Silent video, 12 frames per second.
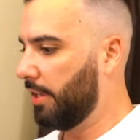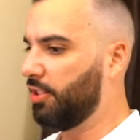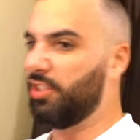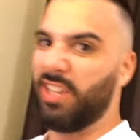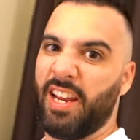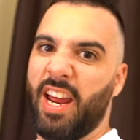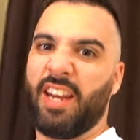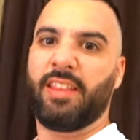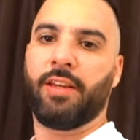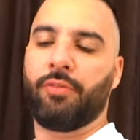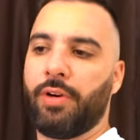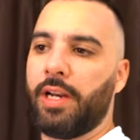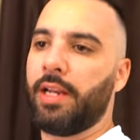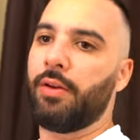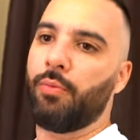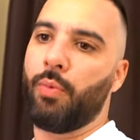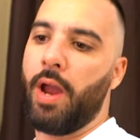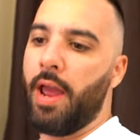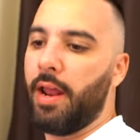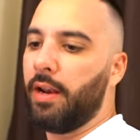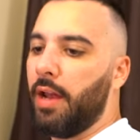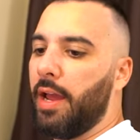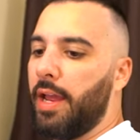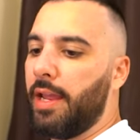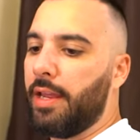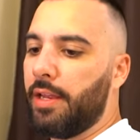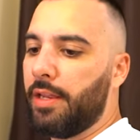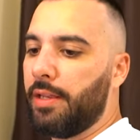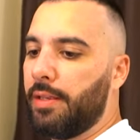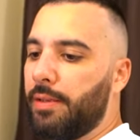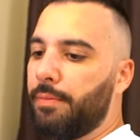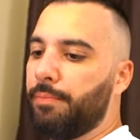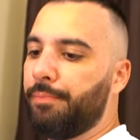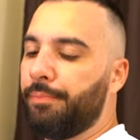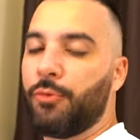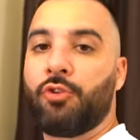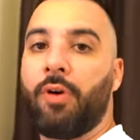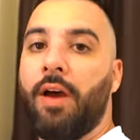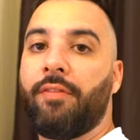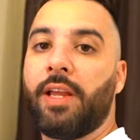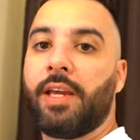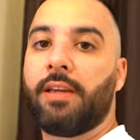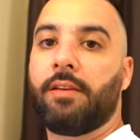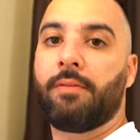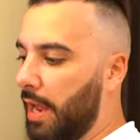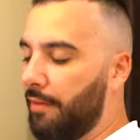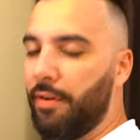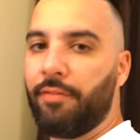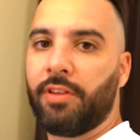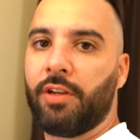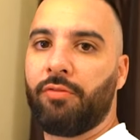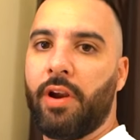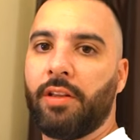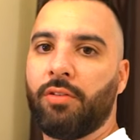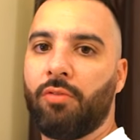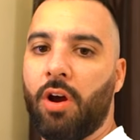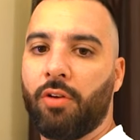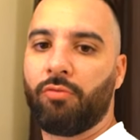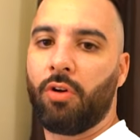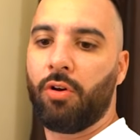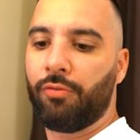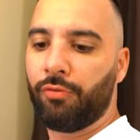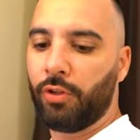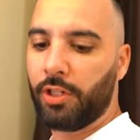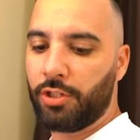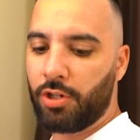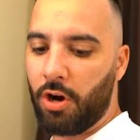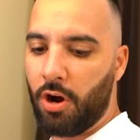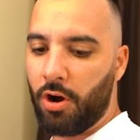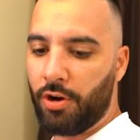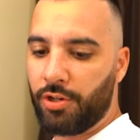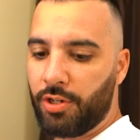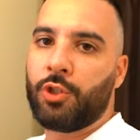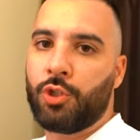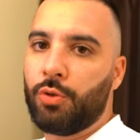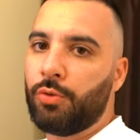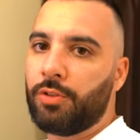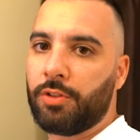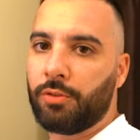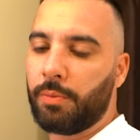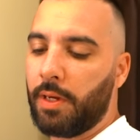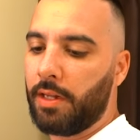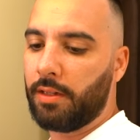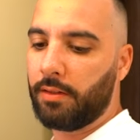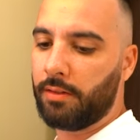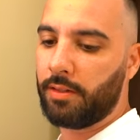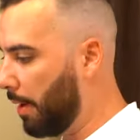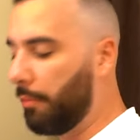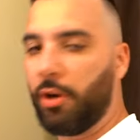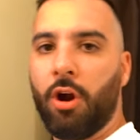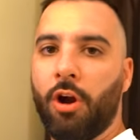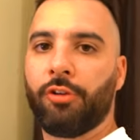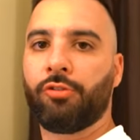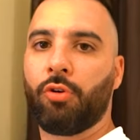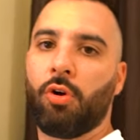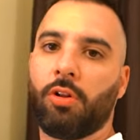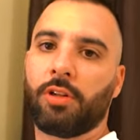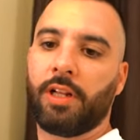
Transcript: Just like anything really, when I'm traveling, have everything ready to rock and roll, fully charged, shoots as well. Memory cards are all